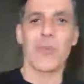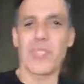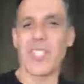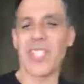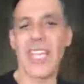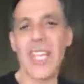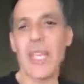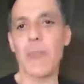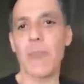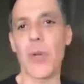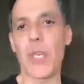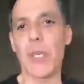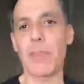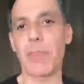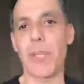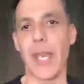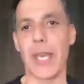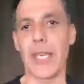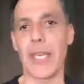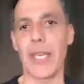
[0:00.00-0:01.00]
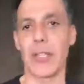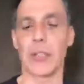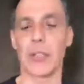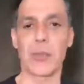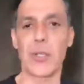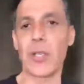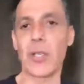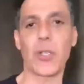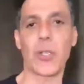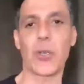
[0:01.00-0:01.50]
game we play here is
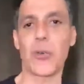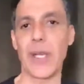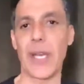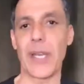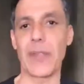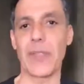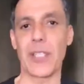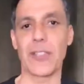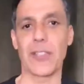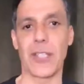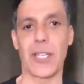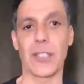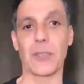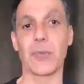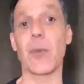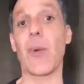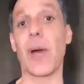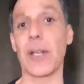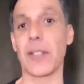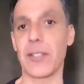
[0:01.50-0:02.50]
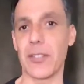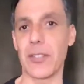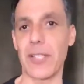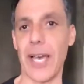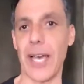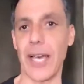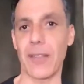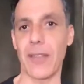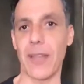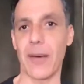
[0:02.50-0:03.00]
we don't create these things, we want to
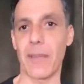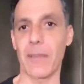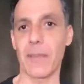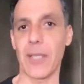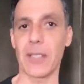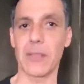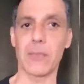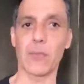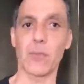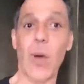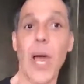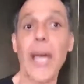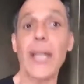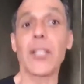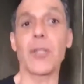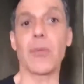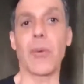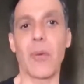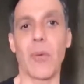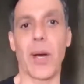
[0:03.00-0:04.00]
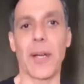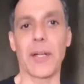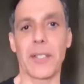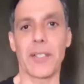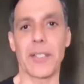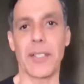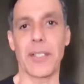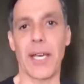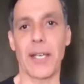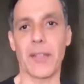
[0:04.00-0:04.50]
detect them. And why do we want to
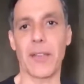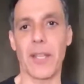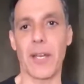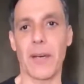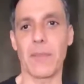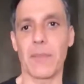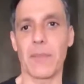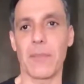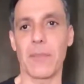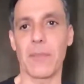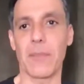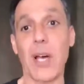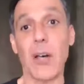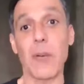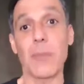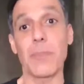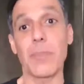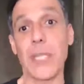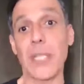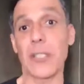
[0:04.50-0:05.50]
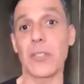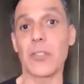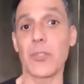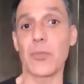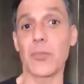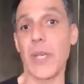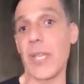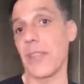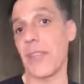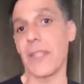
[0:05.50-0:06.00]
detect them? Well,
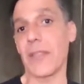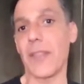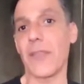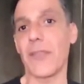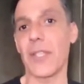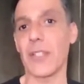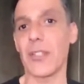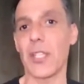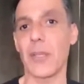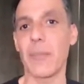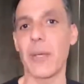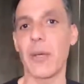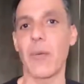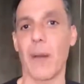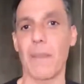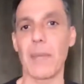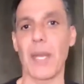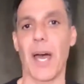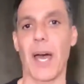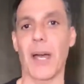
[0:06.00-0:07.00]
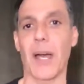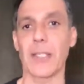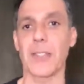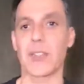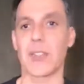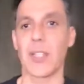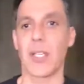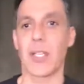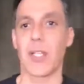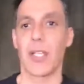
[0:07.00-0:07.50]
because we think that these can be
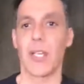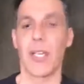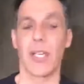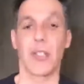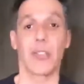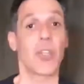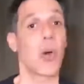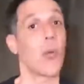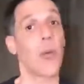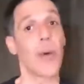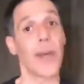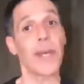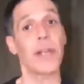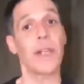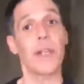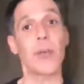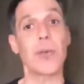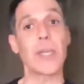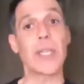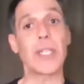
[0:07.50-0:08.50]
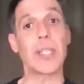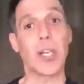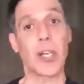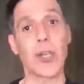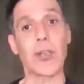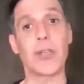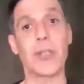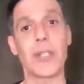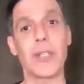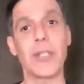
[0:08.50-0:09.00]
weaponized. So where are we
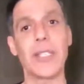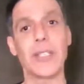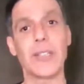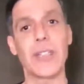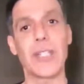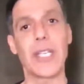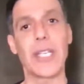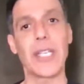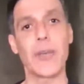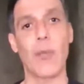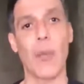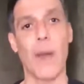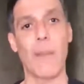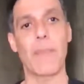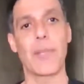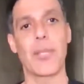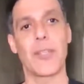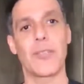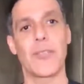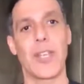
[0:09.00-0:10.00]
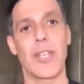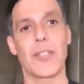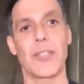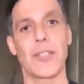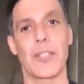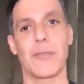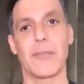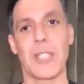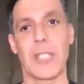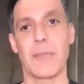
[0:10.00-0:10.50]
currently seeing
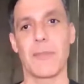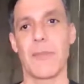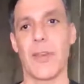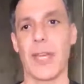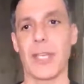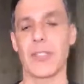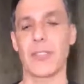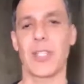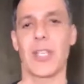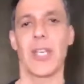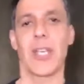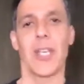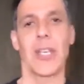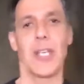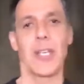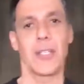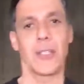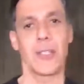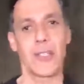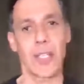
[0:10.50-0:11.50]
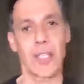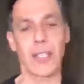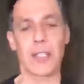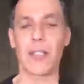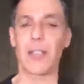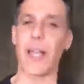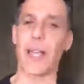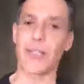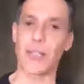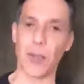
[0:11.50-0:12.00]
weaponization of deepfakes?
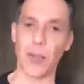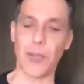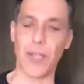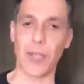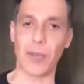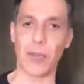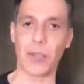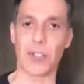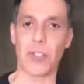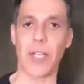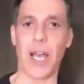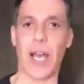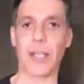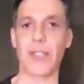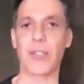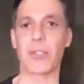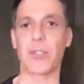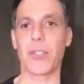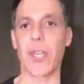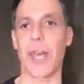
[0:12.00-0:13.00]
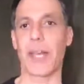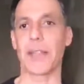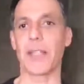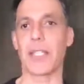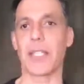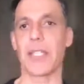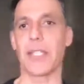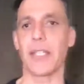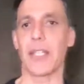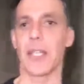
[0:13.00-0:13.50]
Single, I don't think it will shock you,
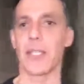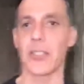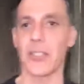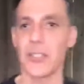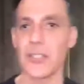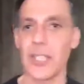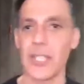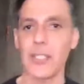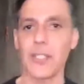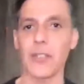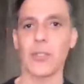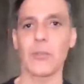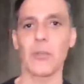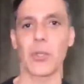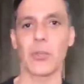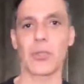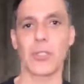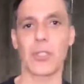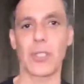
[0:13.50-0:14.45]
sadly, single most